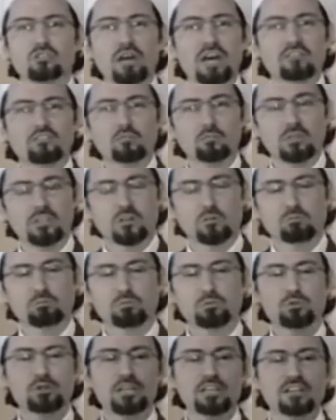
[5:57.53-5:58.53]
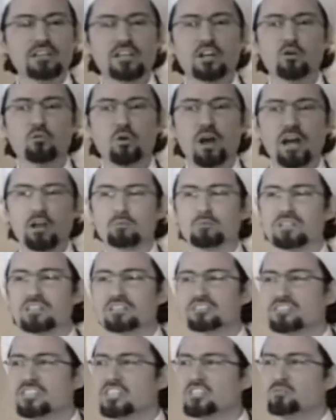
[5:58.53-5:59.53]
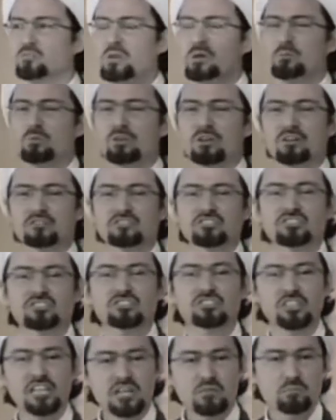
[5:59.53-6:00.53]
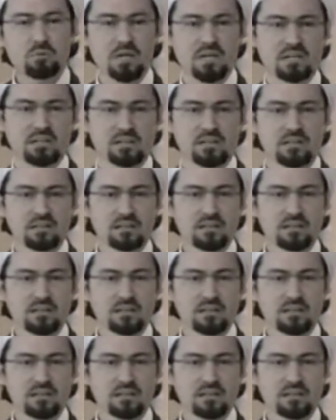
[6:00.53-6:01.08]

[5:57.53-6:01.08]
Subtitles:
you have to be completely aware because these people are sleeping.